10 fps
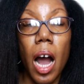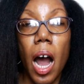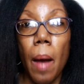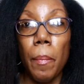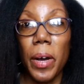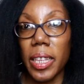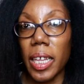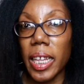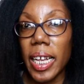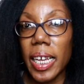put
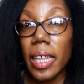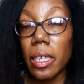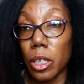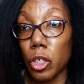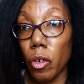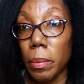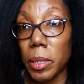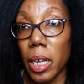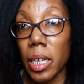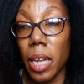the link in the
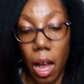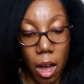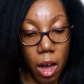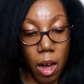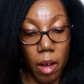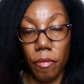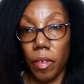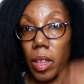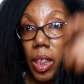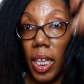description of
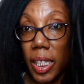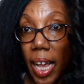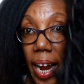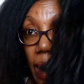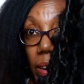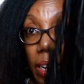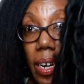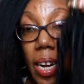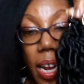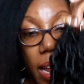this hair.
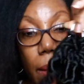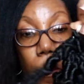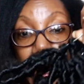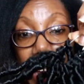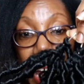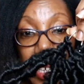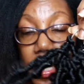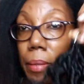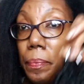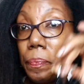But
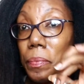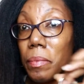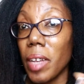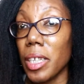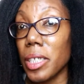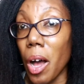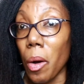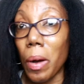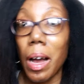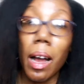yes,
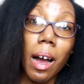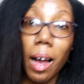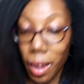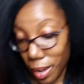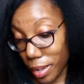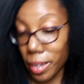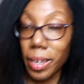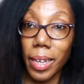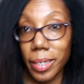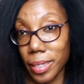so
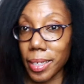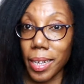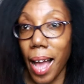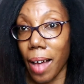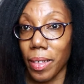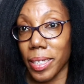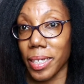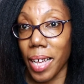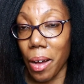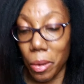let's see how
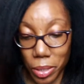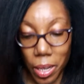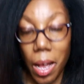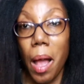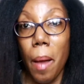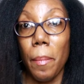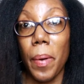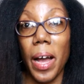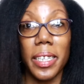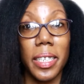this goes.
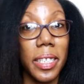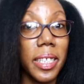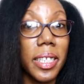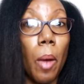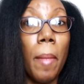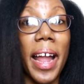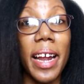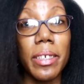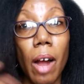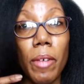But so my
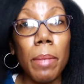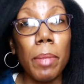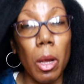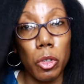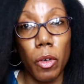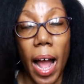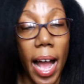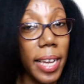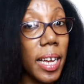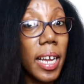hair's already blow
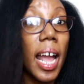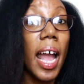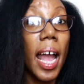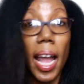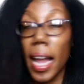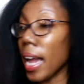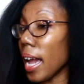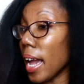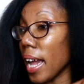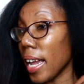dried,
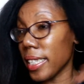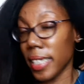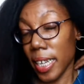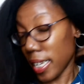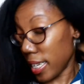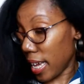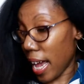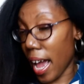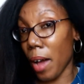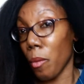and
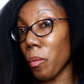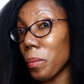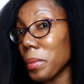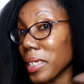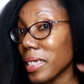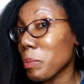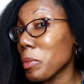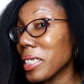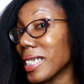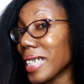yeah,
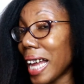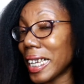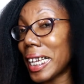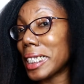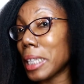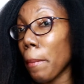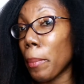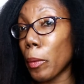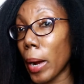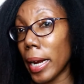we just got to get to
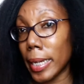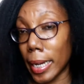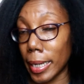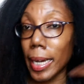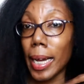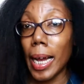braiding.